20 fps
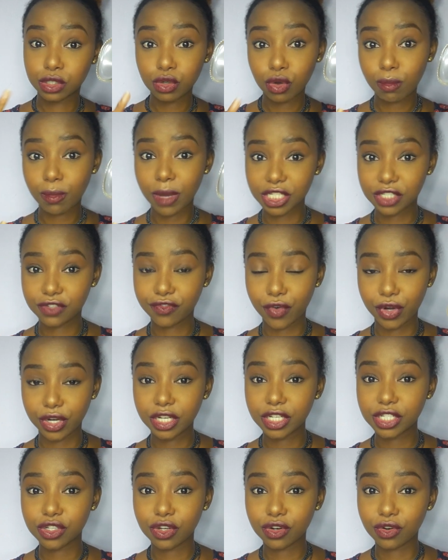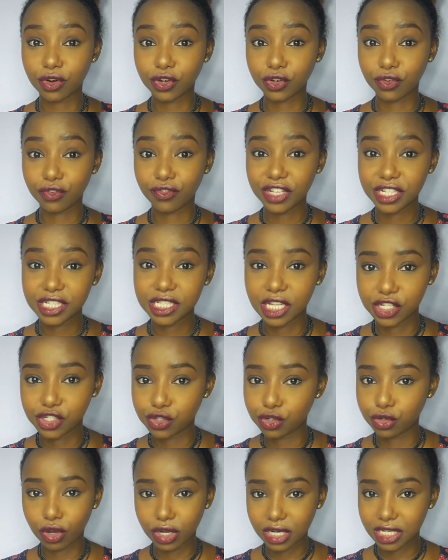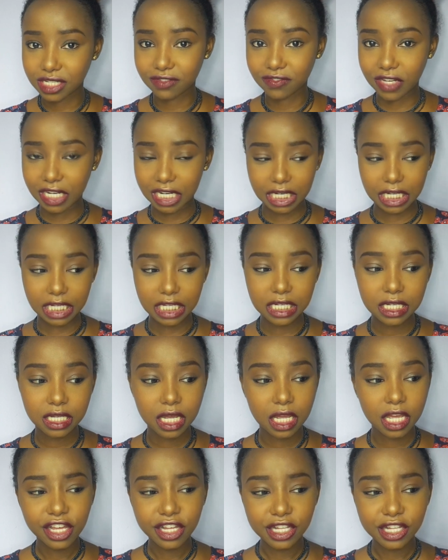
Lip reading: so much foundation on your face that you don't even need.